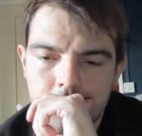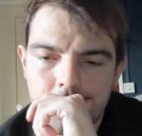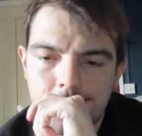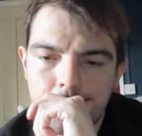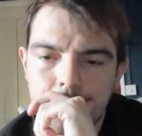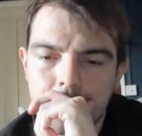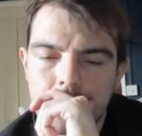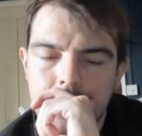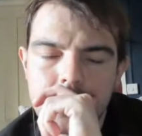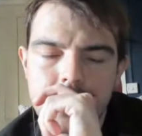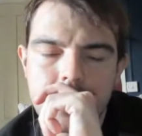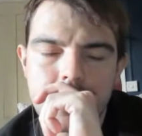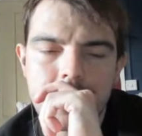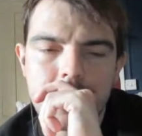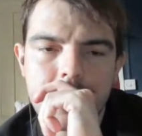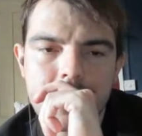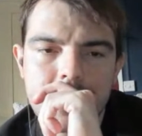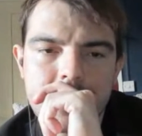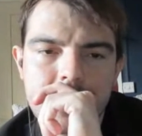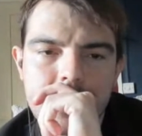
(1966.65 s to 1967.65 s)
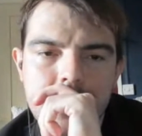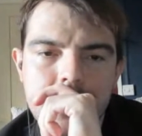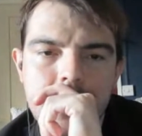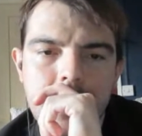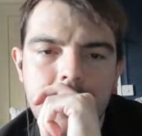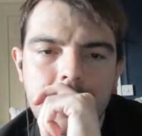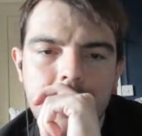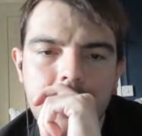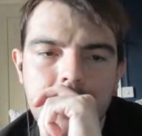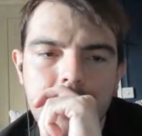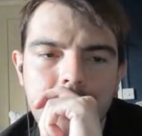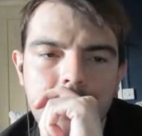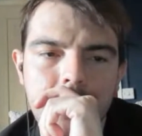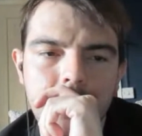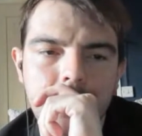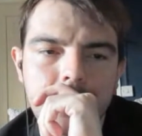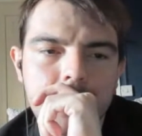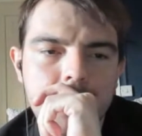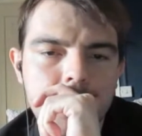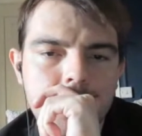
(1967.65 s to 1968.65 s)
I'll put the link in the chat again if
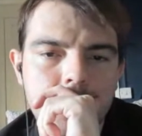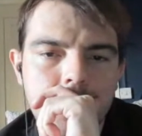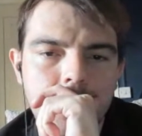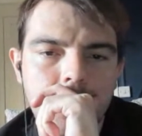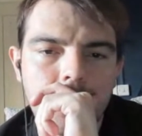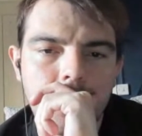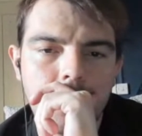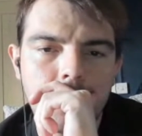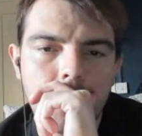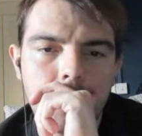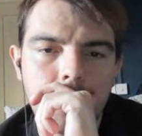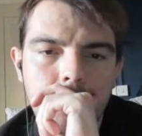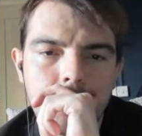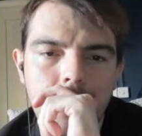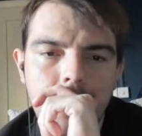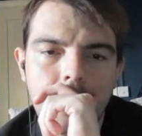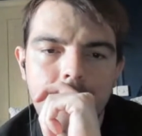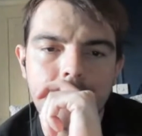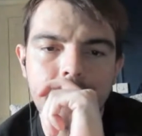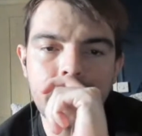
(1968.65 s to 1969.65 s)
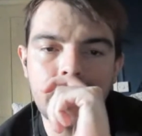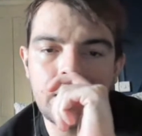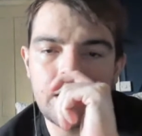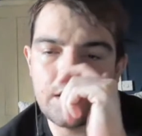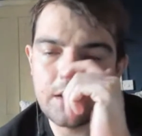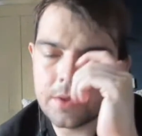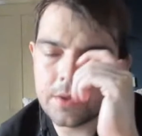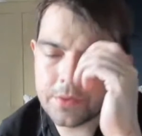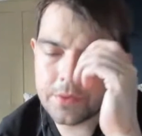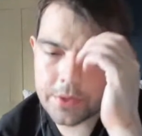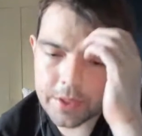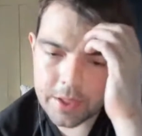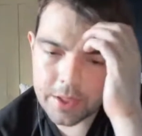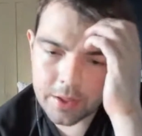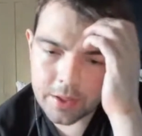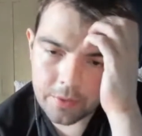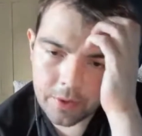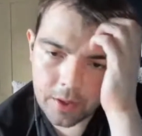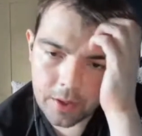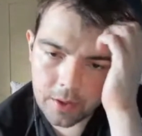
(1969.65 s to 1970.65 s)
anyone does want to come on. But
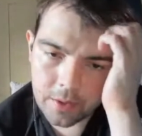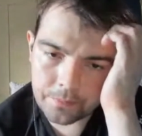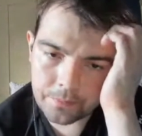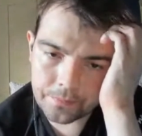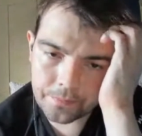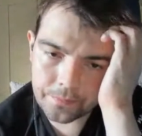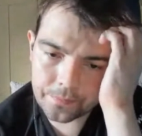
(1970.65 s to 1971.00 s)
yeah,